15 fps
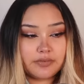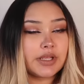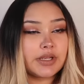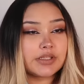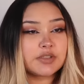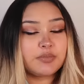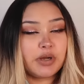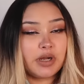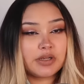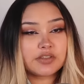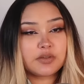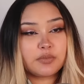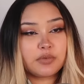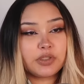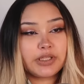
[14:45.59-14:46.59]
it is
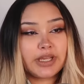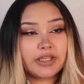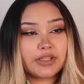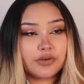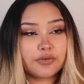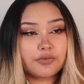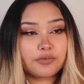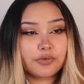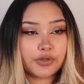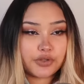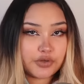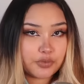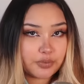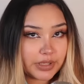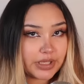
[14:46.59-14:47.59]
possible that your For
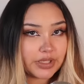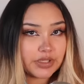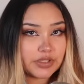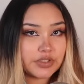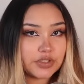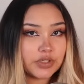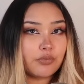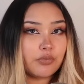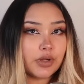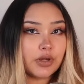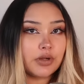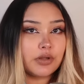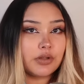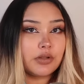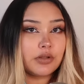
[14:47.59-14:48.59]
You page
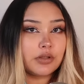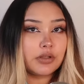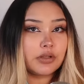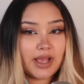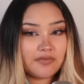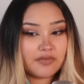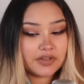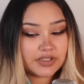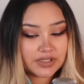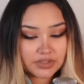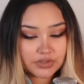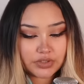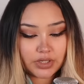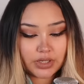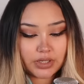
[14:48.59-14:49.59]
will have a
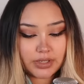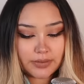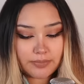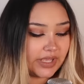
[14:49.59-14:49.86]
TikTok